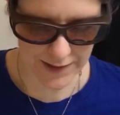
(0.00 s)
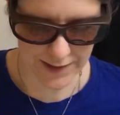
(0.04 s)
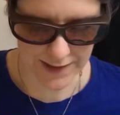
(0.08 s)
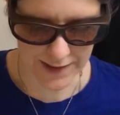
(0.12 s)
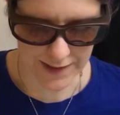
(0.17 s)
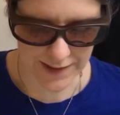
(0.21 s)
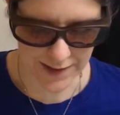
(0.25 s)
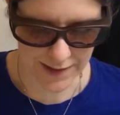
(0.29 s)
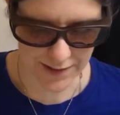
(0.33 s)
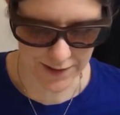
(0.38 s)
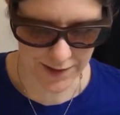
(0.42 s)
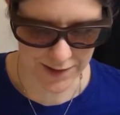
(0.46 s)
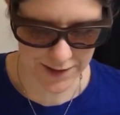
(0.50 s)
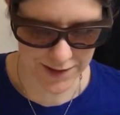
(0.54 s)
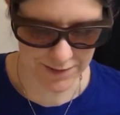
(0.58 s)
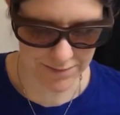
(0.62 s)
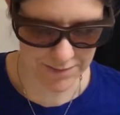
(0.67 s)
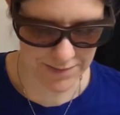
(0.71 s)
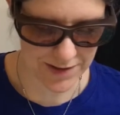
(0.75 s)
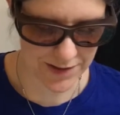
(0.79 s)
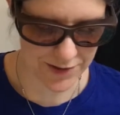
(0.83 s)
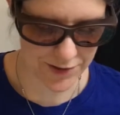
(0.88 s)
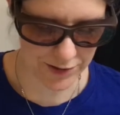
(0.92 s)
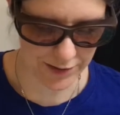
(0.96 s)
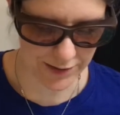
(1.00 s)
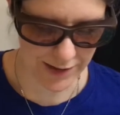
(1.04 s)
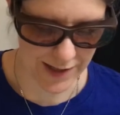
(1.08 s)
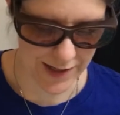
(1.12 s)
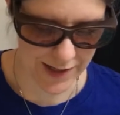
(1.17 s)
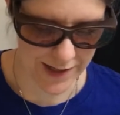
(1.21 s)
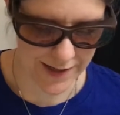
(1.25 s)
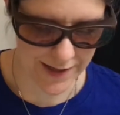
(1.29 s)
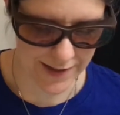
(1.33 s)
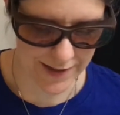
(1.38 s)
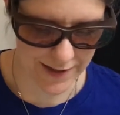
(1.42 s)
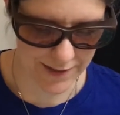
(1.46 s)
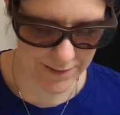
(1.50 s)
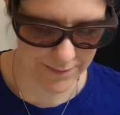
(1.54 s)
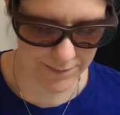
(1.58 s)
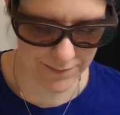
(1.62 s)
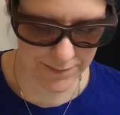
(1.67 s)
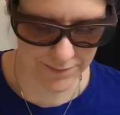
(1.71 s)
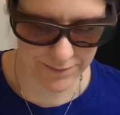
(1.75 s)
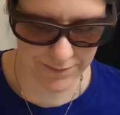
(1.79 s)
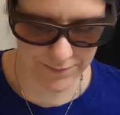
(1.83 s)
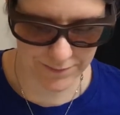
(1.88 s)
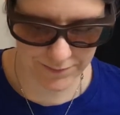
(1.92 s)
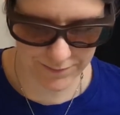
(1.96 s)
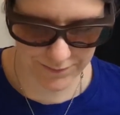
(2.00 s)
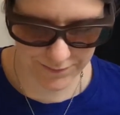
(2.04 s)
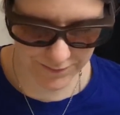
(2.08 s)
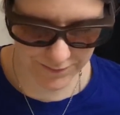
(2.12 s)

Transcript: like getting on to mid-July and I'm